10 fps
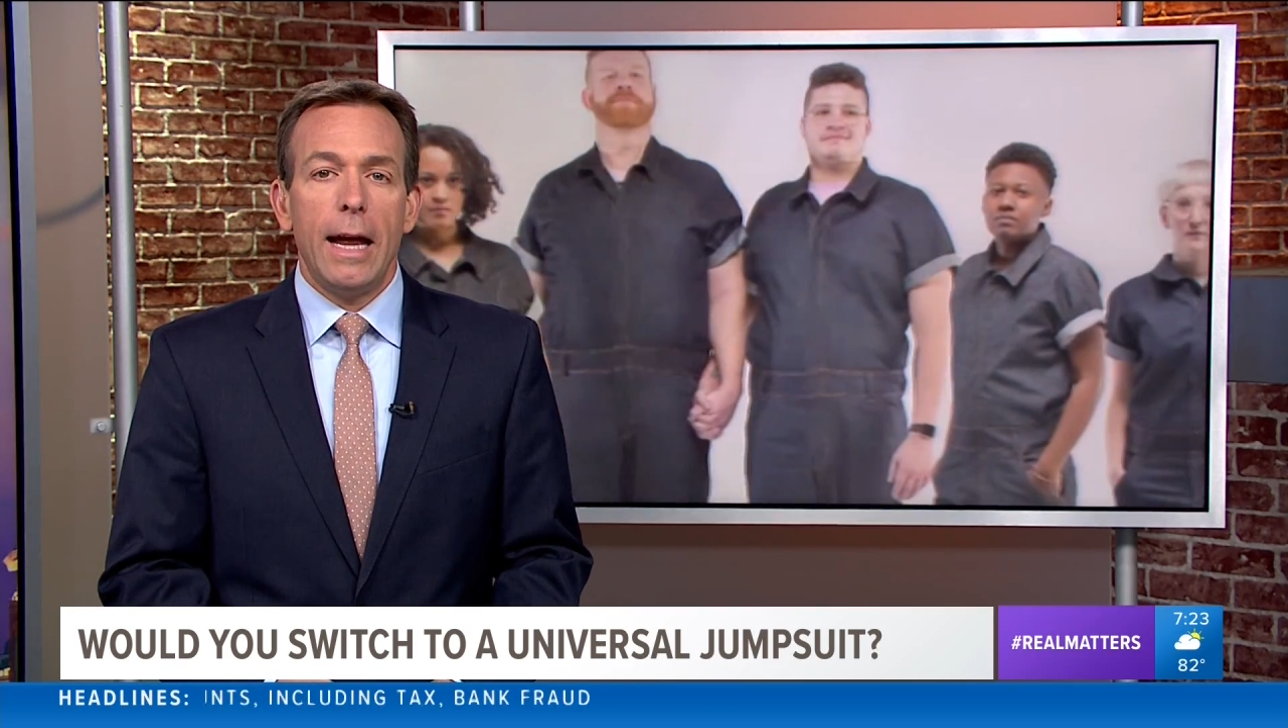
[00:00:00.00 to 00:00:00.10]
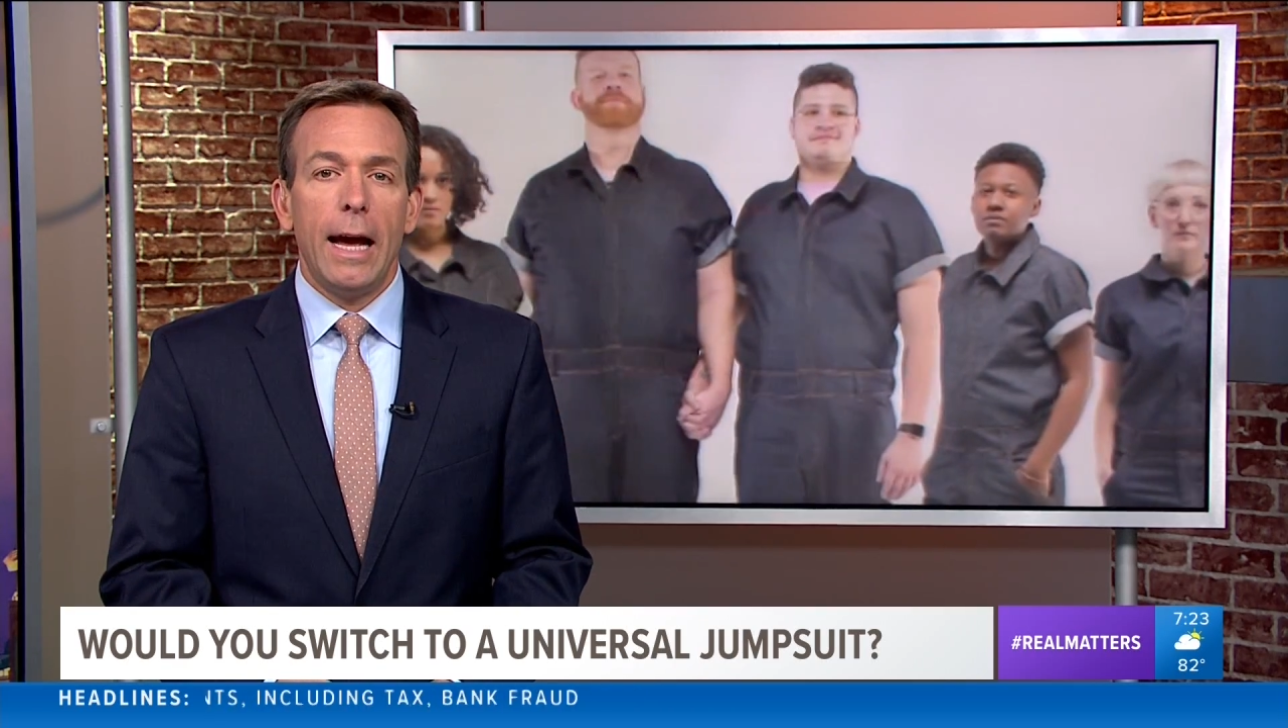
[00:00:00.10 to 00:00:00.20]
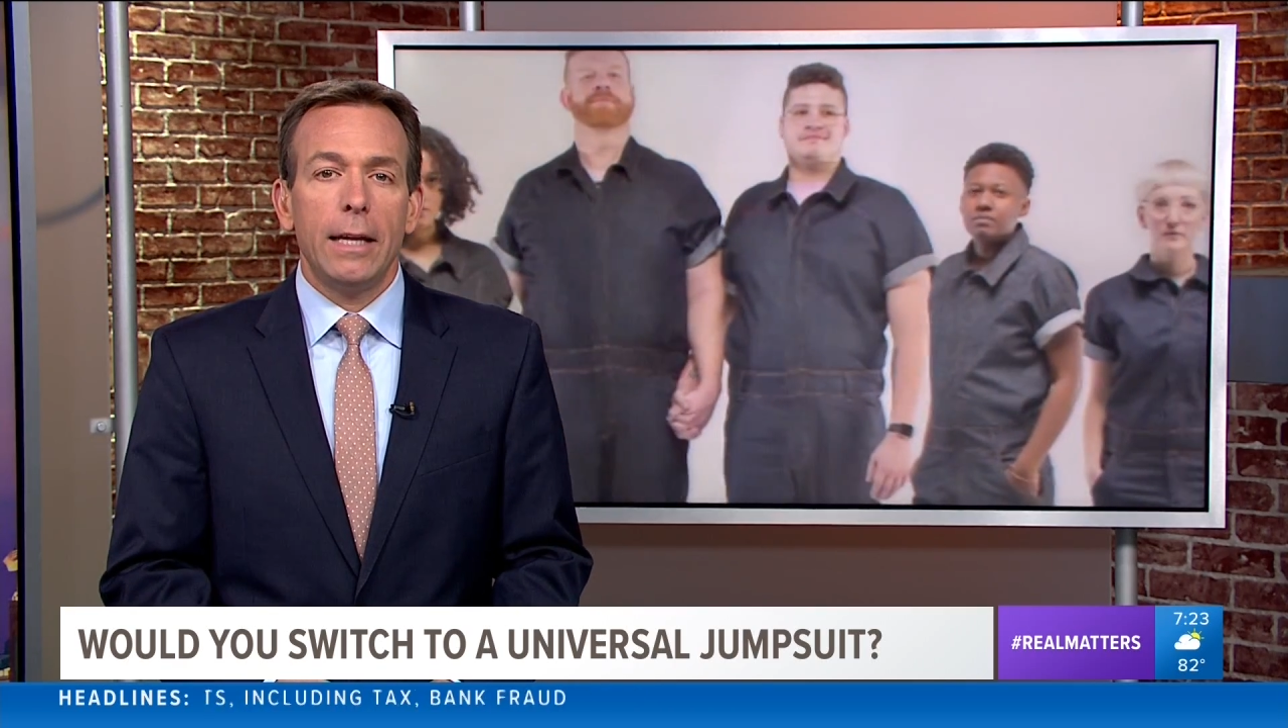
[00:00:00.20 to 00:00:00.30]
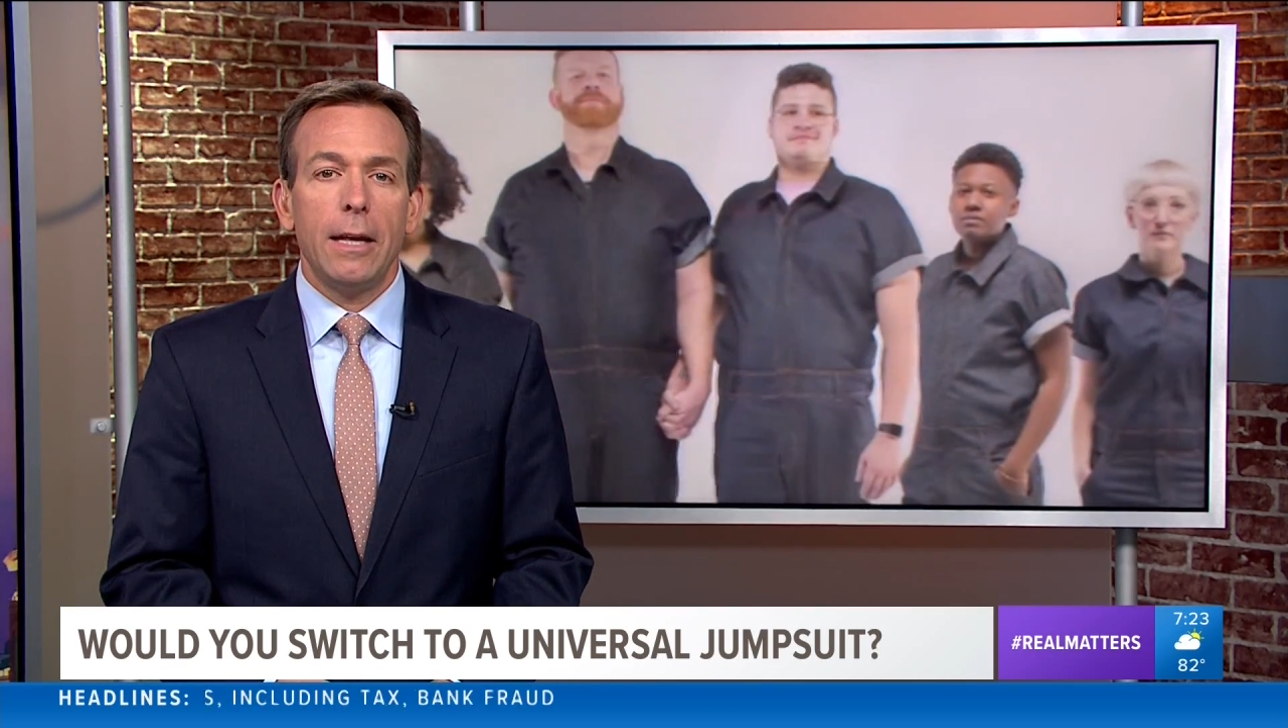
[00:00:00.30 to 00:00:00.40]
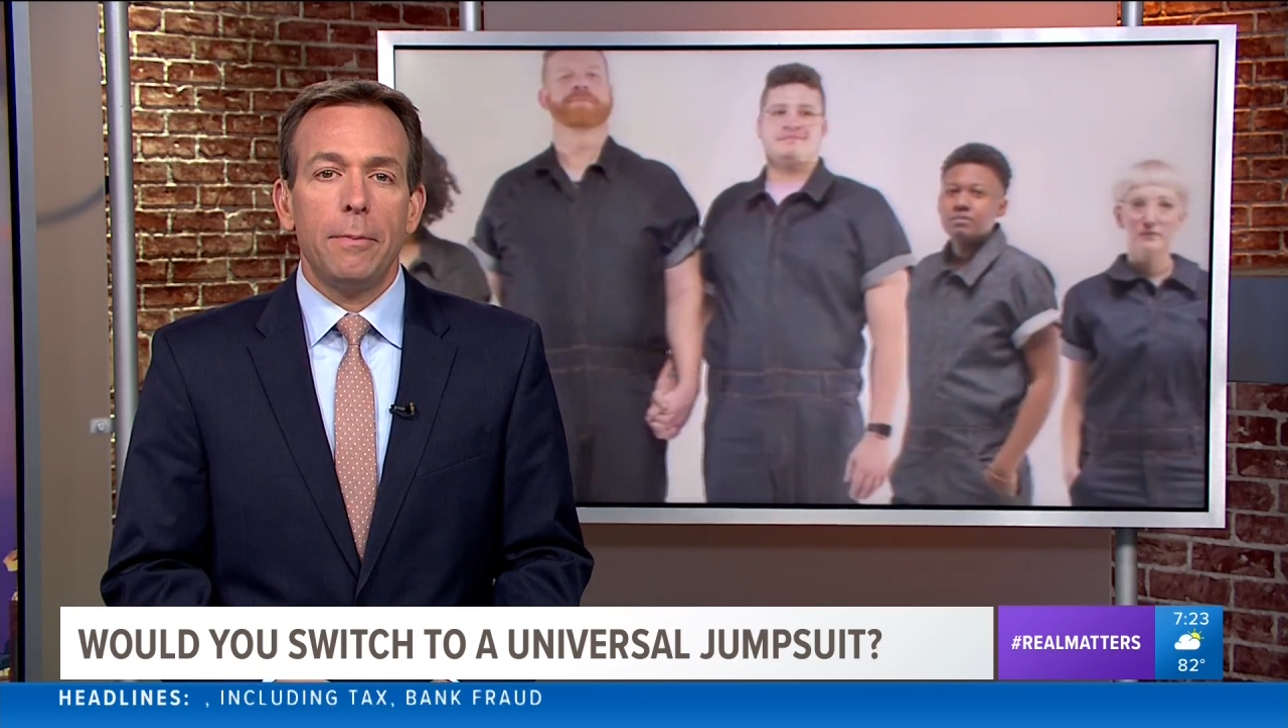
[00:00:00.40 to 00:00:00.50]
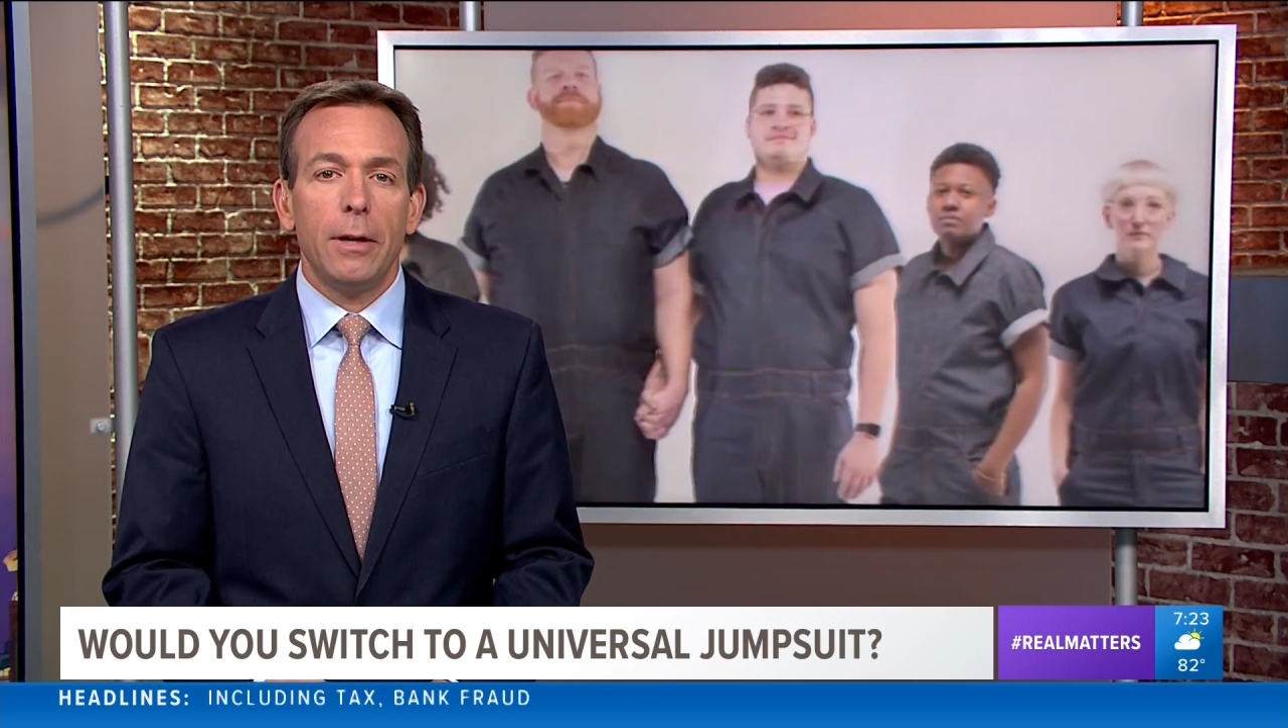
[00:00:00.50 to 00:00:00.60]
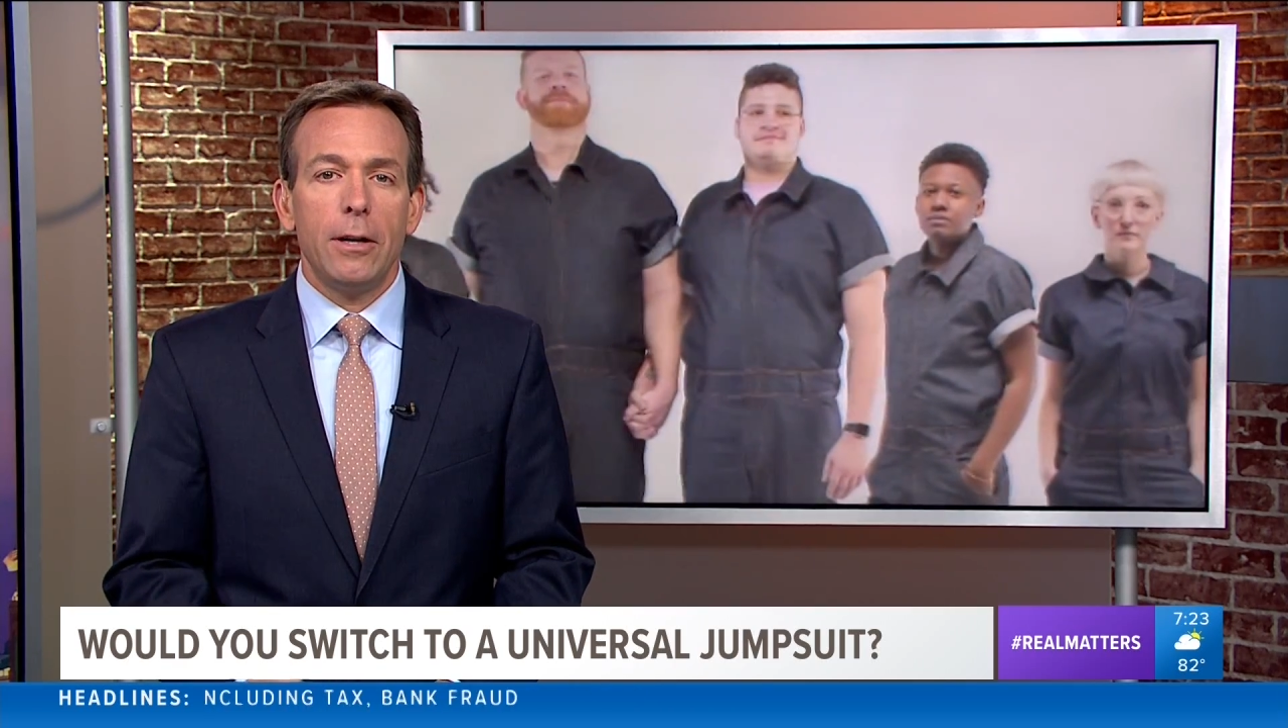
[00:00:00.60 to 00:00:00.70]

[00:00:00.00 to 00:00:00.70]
an ad they